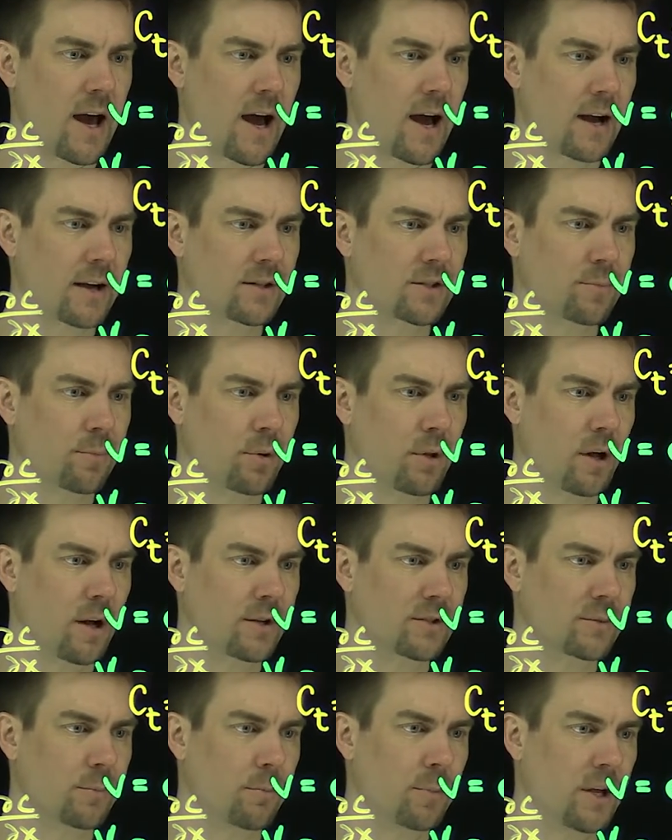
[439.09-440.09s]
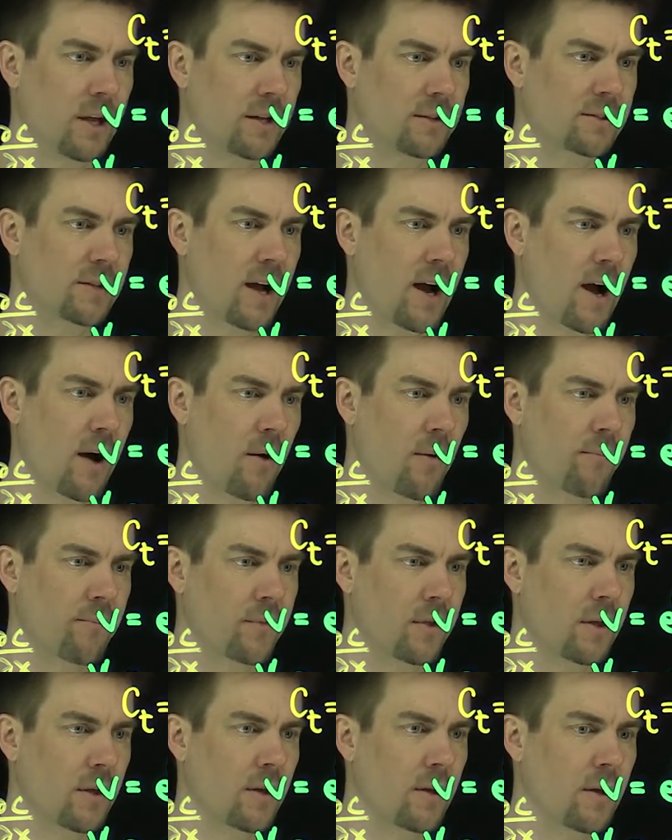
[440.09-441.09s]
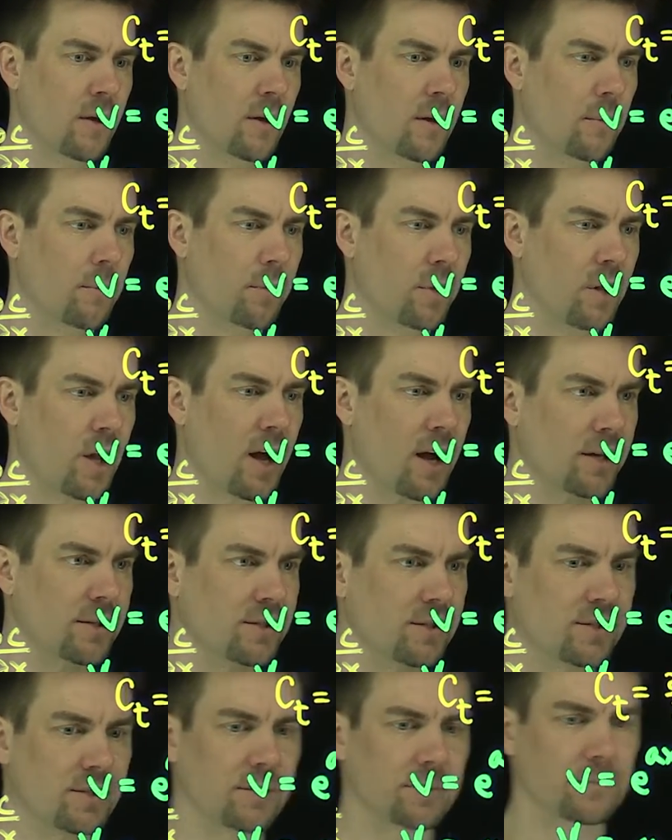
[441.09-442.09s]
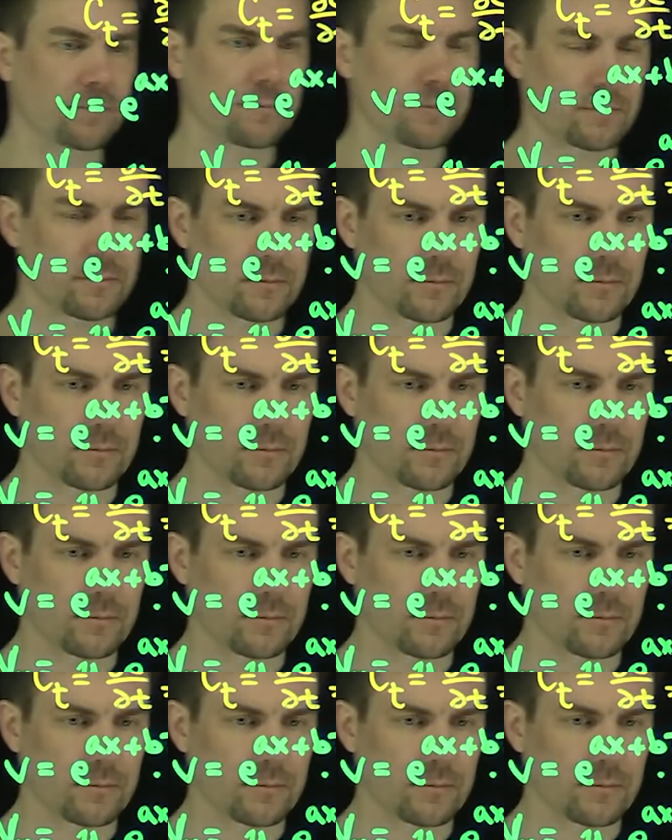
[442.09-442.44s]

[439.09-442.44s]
ax plus b tau plus